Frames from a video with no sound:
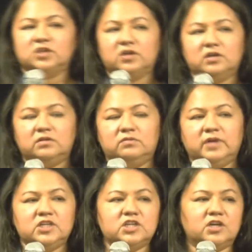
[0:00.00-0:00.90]
So
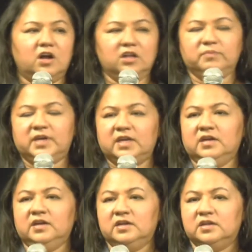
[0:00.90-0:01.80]
when she called
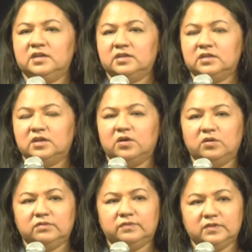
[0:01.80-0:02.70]
me to the
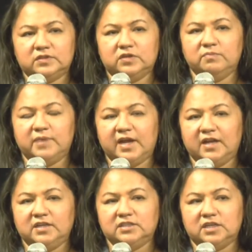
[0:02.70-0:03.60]
old folks home, my
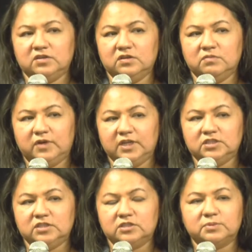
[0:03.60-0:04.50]
auntie said, Gukum
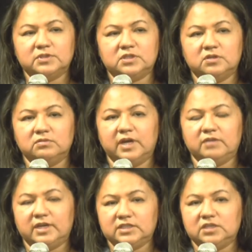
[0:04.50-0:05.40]
wants you, you're supposed to go right
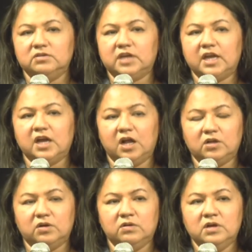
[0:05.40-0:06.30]
away. I said, okay, I'll
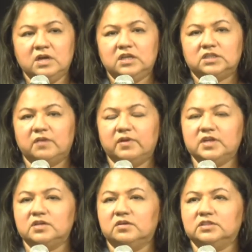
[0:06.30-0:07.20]
go. So I
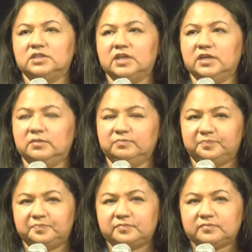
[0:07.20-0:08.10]
went to go see her.
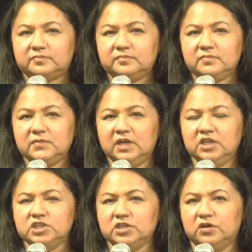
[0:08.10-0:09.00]
And she